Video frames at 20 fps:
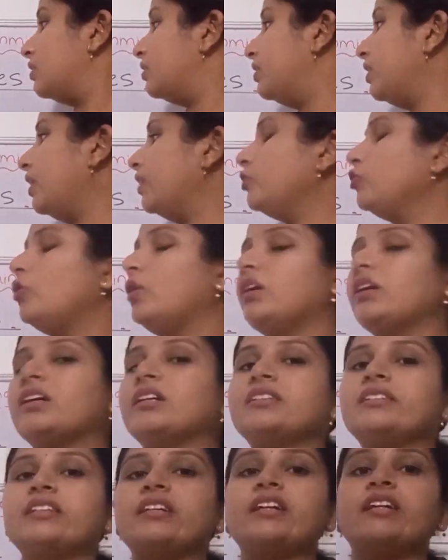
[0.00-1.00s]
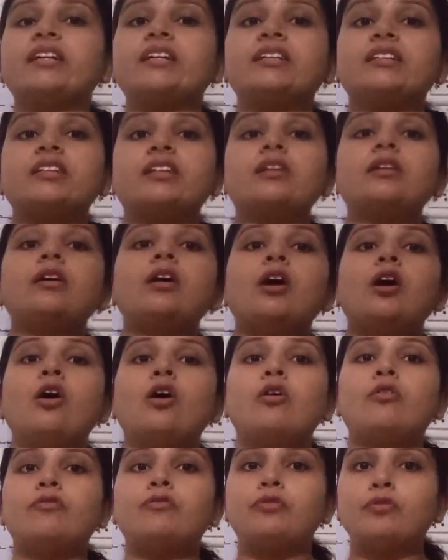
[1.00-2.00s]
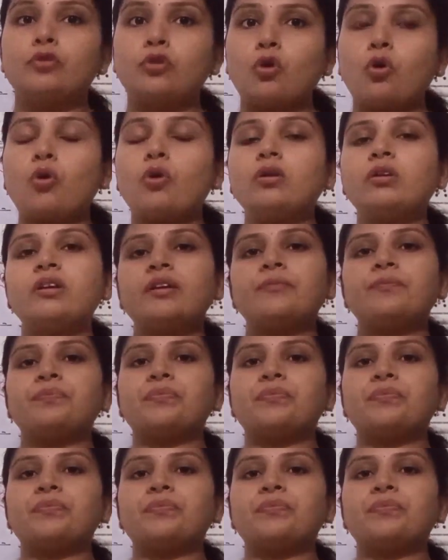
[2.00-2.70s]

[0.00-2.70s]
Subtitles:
then you are considering the float